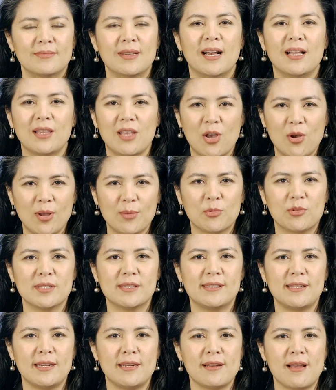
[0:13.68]
Hello, I'm
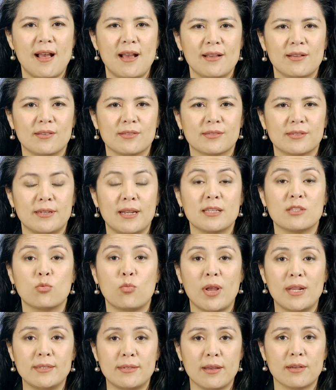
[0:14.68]
Christine Niles. Today's
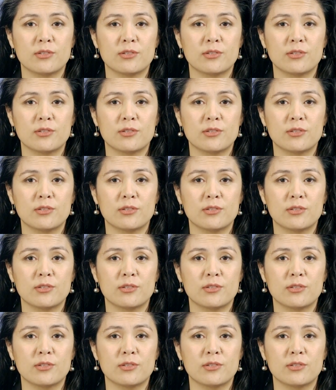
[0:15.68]
Wednesday,